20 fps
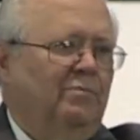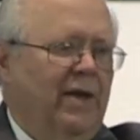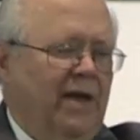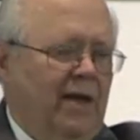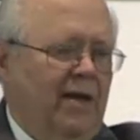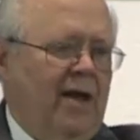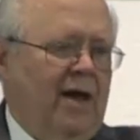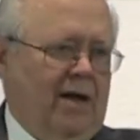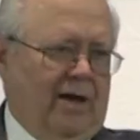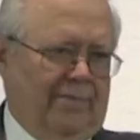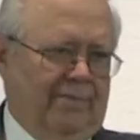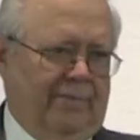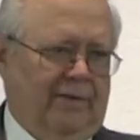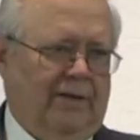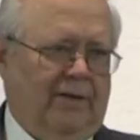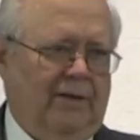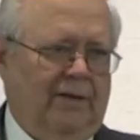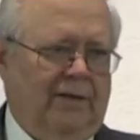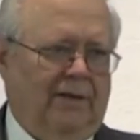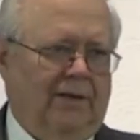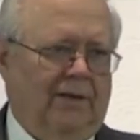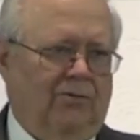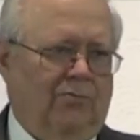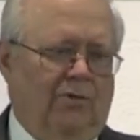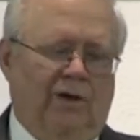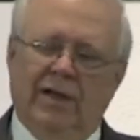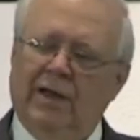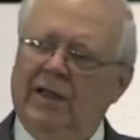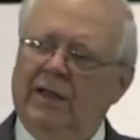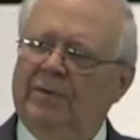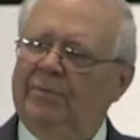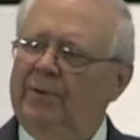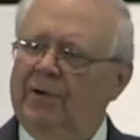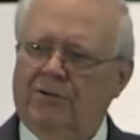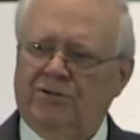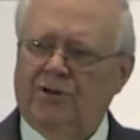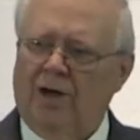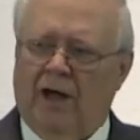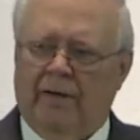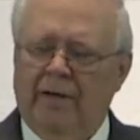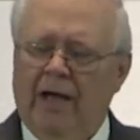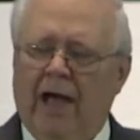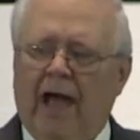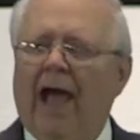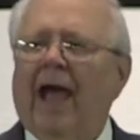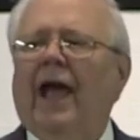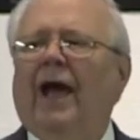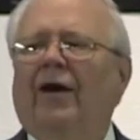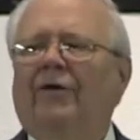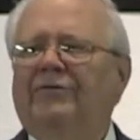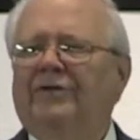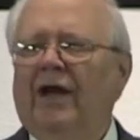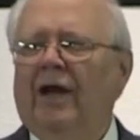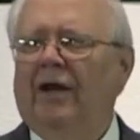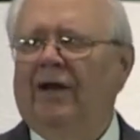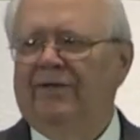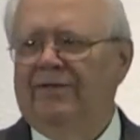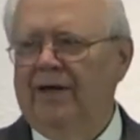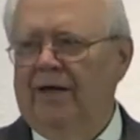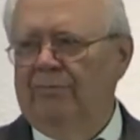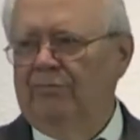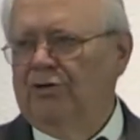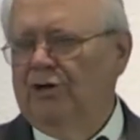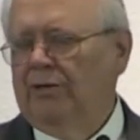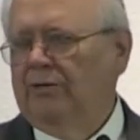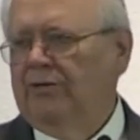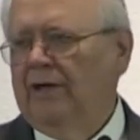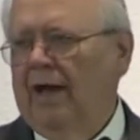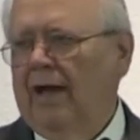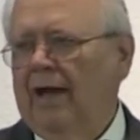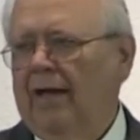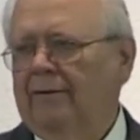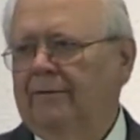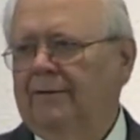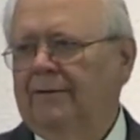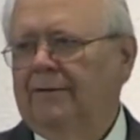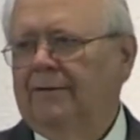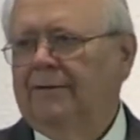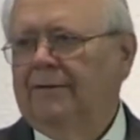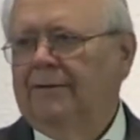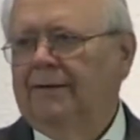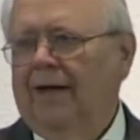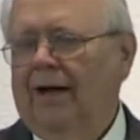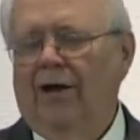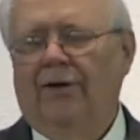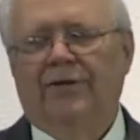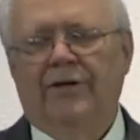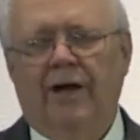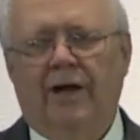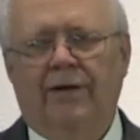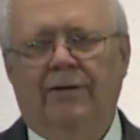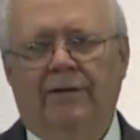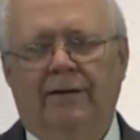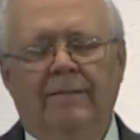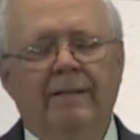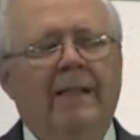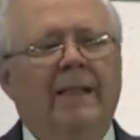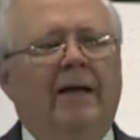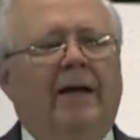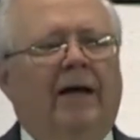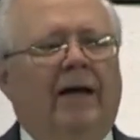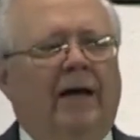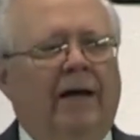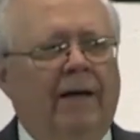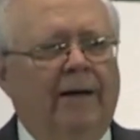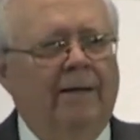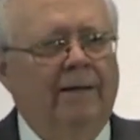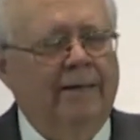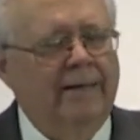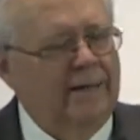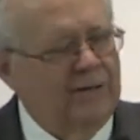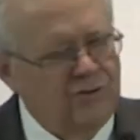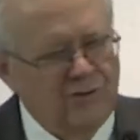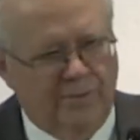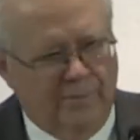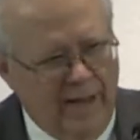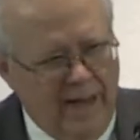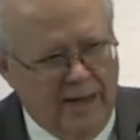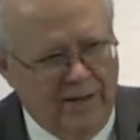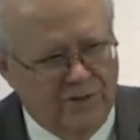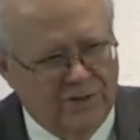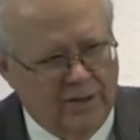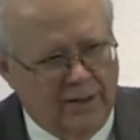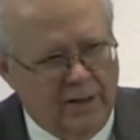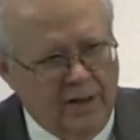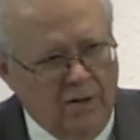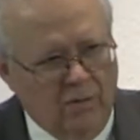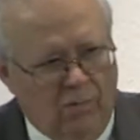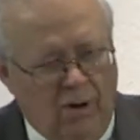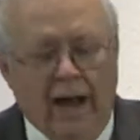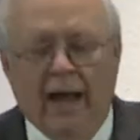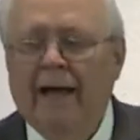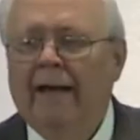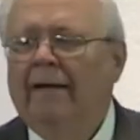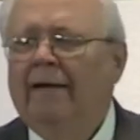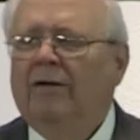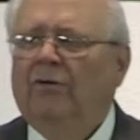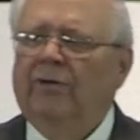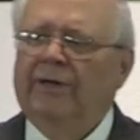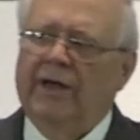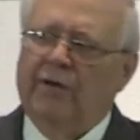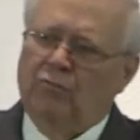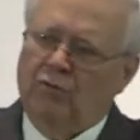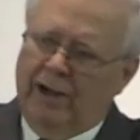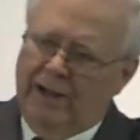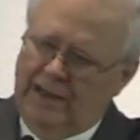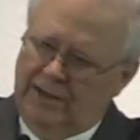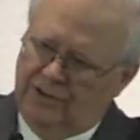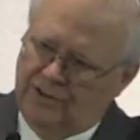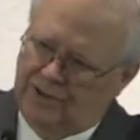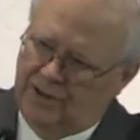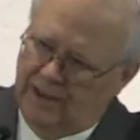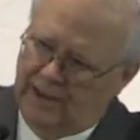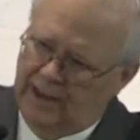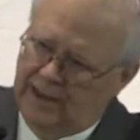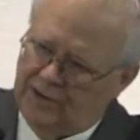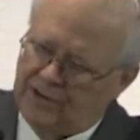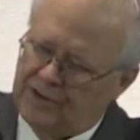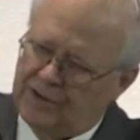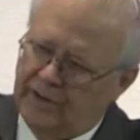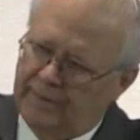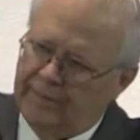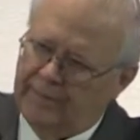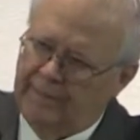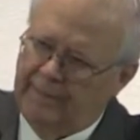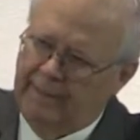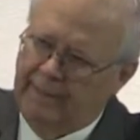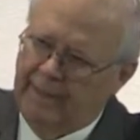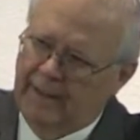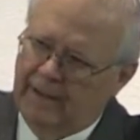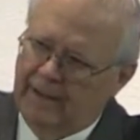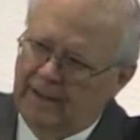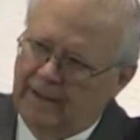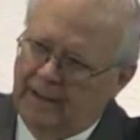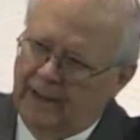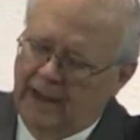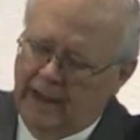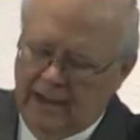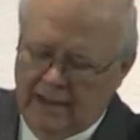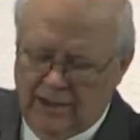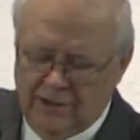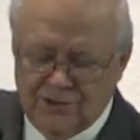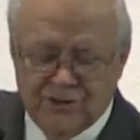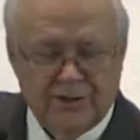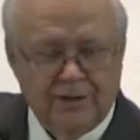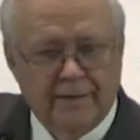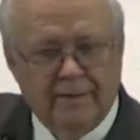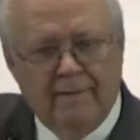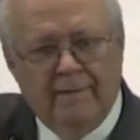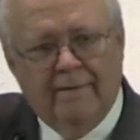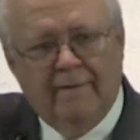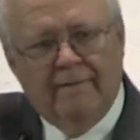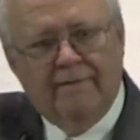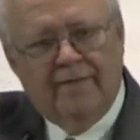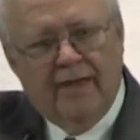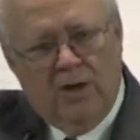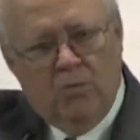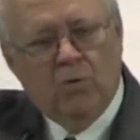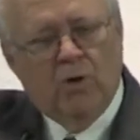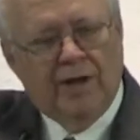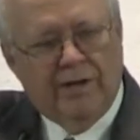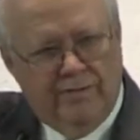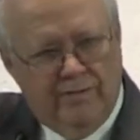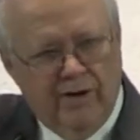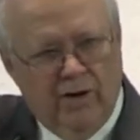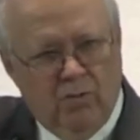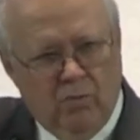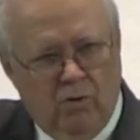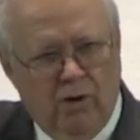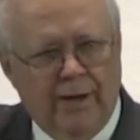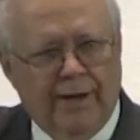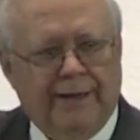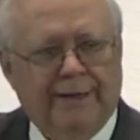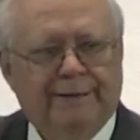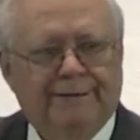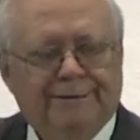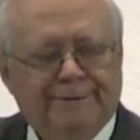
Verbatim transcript: pin up. We need to put stop. How dare them do that? How dare them? Uh, it's amazing. Why? Well, they raged against him. Hey, listen, they went their ways.